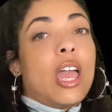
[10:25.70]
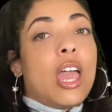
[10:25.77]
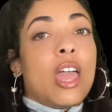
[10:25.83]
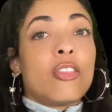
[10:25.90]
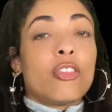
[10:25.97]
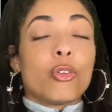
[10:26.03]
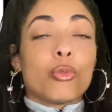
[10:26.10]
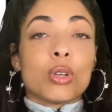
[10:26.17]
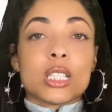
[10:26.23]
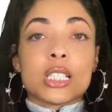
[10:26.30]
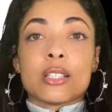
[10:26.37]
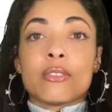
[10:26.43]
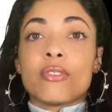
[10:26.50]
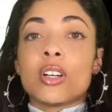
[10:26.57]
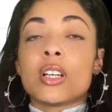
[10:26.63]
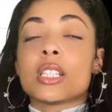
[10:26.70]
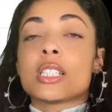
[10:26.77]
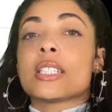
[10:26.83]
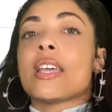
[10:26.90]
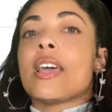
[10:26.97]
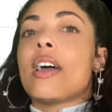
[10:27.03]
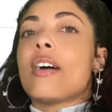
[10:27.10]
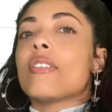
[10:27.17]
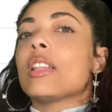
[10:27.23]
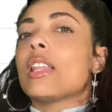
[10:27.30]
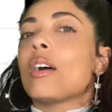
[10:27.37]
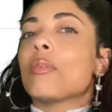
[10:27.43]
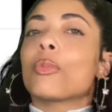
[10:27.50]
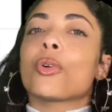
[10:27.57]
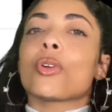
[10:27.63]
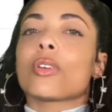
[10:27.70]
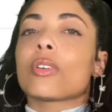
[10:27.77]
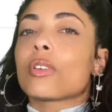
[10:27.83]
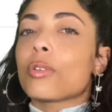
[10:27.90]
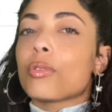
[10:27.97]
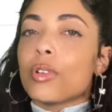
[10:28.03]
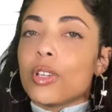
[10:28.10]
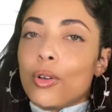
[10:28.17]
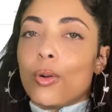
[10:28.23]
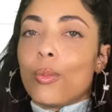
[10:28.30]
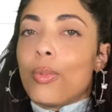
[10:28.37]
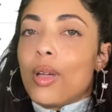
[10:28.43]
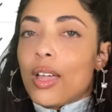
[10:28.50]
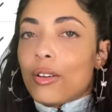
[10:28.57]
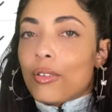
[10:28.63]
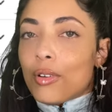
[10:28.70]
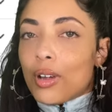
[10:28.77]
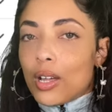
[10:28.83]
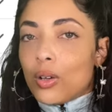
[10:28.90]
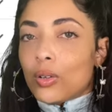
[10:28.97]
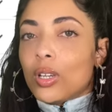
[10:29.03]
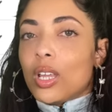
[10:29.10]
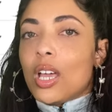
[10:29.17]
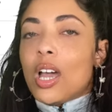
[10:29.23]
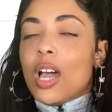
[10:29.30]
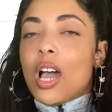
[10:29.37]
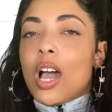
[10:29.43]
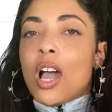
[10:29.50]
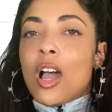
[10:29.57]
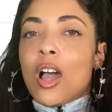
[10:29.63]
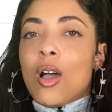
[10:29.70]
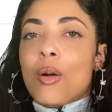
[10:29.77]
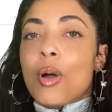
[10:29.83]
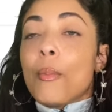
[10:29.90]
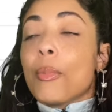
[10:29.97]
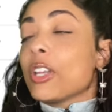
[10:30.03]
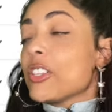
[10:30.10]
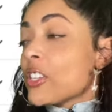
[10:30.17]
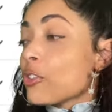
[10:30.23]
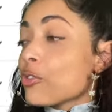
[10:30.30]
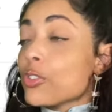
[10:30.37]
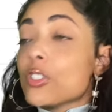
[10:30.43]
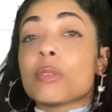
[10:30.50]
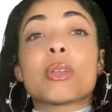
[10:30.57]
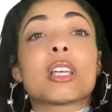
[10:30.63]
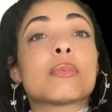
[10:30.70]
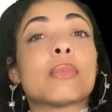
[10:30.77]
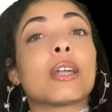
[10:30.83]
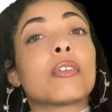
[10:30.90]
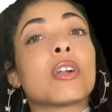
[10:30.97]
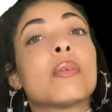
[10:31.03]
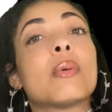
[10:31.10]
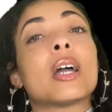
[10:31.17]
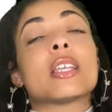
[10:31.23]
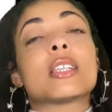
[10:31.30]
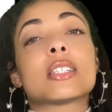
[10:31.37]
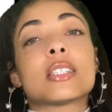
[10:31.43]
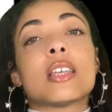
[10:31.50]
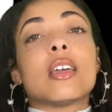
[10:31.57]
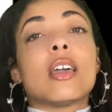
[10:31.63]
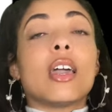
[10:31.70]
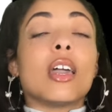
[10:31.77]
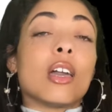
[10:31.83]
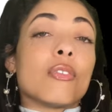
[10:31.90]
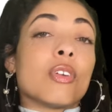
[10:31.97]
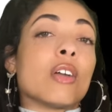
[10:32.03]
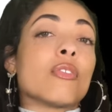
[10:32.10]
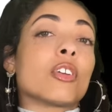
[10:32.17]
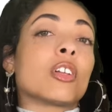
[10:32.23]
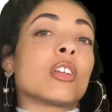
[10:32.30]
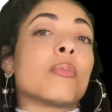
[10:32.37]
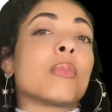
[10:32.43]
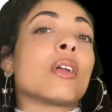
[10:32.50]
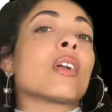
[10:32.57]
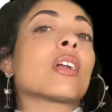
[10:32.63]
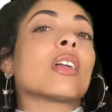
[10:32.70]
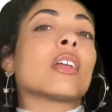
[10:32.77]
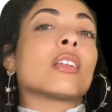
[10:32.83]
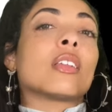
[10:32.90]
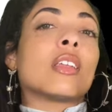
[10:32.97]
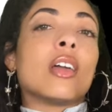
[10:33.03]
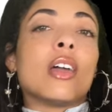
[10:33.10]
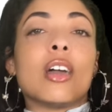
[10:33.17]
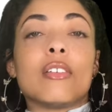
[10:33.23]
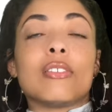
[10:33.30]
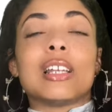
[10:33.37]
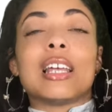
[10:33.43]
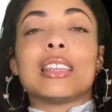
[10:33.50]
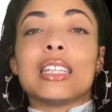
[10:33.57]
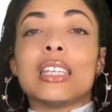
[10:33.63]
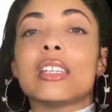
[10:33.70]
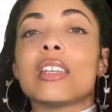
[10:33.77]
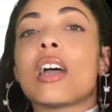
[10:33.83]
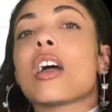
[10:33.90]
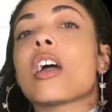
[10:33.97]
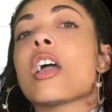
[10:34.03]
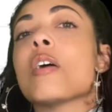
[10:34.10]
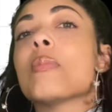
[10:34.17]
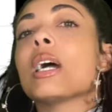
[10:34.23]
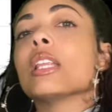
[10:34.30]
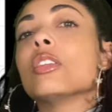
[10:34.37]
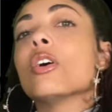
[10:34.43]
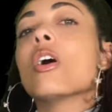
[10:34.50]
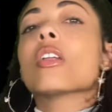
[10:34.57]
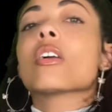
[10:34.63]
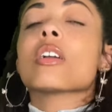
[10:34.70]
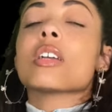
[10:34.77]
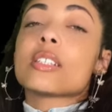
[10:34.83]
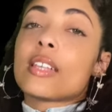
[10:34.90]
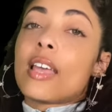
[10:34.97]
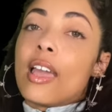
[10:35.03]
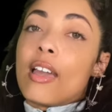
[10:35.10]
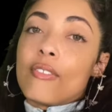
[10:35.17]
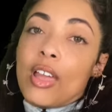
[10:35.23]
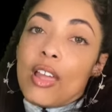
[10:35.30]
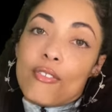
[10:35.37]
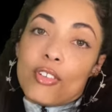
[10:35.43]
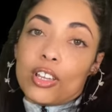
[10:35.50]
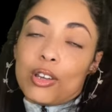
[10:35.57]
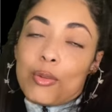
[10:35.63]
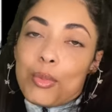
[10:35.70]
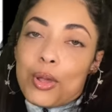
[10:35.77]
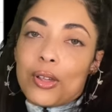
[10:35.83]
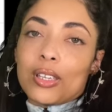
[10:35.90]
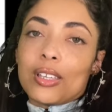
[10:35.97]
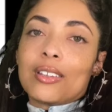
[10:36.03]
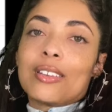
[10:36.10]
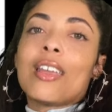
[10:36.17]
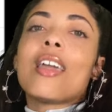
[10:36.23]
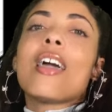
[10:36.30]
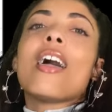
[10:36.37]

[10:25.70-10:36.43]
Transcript: and the rest of us have a lot more Creole background. But it's interesting because my grandma is half African-American, half Latina, and my daughter is half African-American,